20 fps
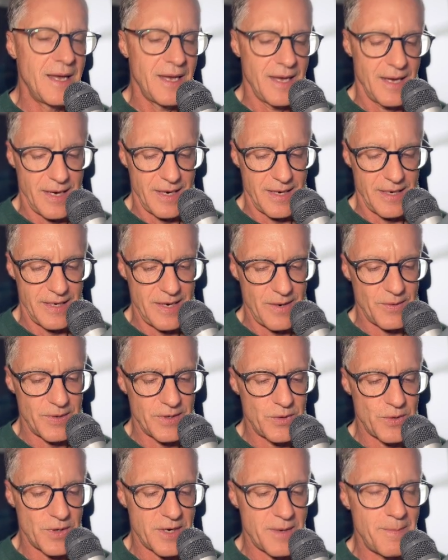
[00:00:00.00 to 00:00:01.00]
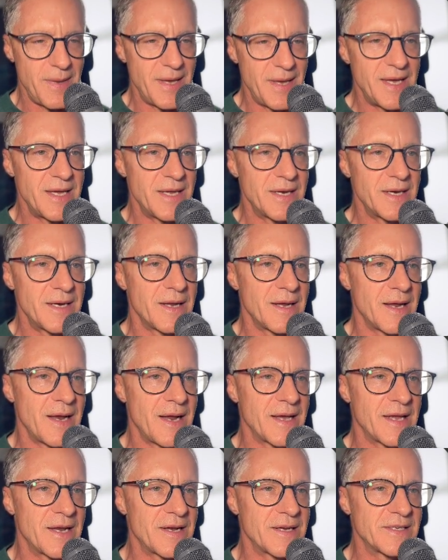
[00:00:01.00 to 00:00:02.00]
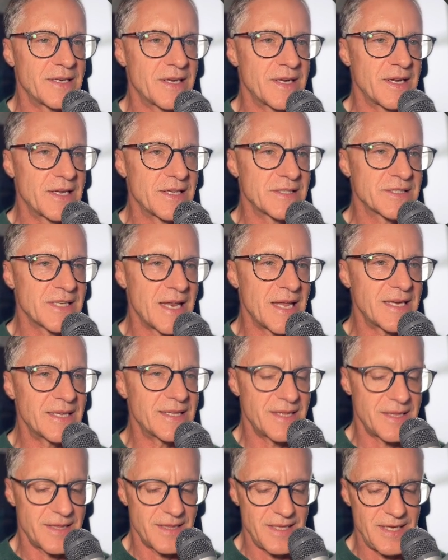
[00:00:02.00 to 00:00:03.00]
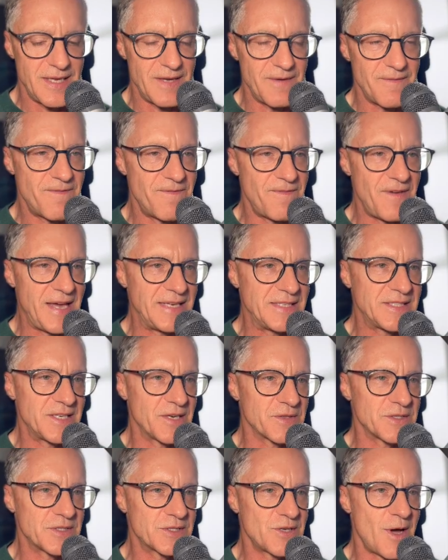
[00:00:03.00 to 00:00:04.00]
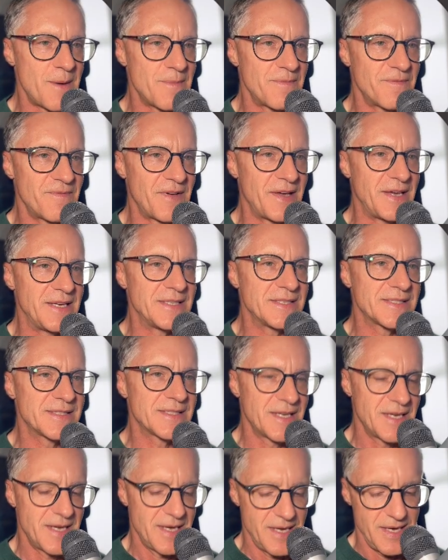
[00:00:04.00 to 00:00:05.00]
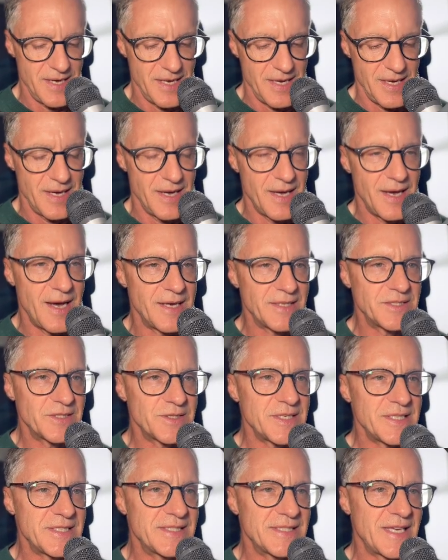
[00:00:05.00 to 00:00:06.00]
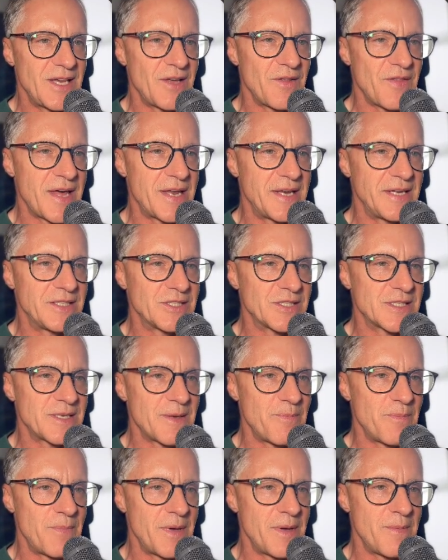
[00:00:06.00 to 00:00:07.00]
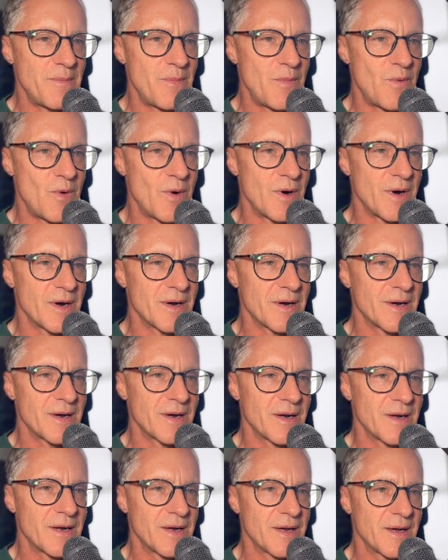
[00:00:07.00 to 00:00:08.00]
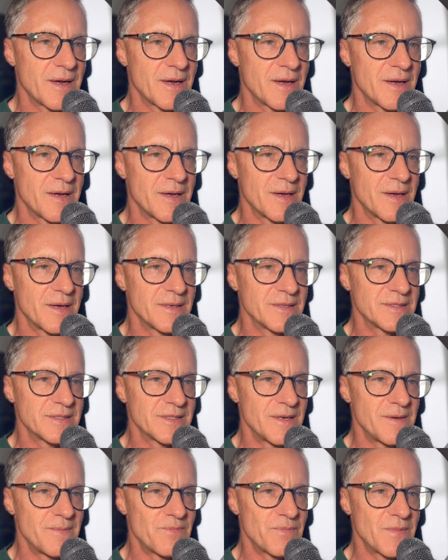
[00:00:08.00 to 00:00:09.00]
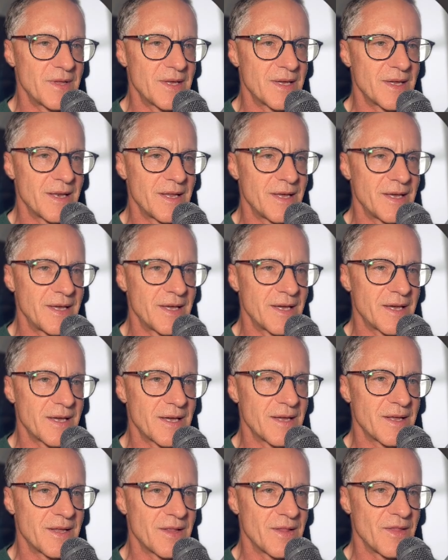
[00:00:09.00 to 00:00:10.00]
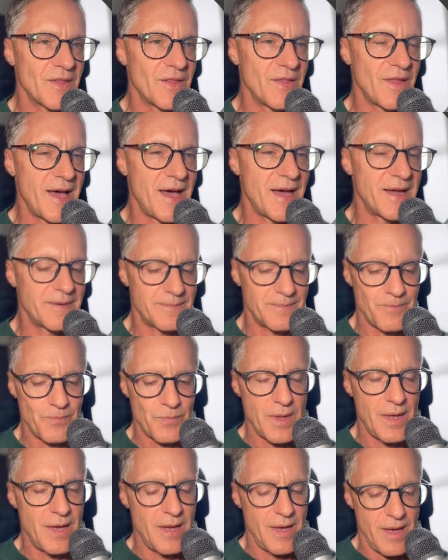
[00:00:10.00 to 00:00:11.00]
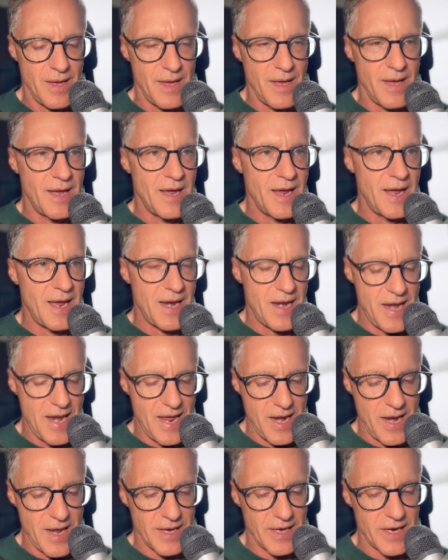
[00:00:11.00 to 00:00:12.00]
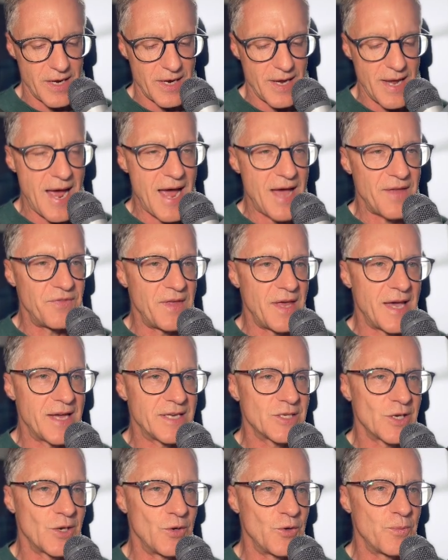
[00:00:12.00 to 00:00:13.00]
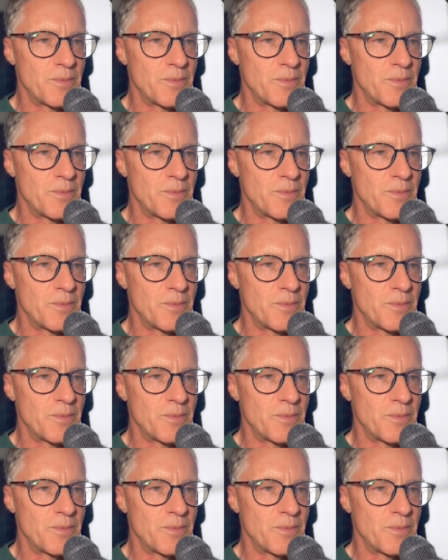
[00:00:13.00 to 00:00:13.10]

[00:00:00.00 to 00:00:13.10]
Now I'm going to do a Command. I'm going to select the face here, this top face. I'm just going to scale that in just a bit more. Something like that. And then I'm going to add the edge loop.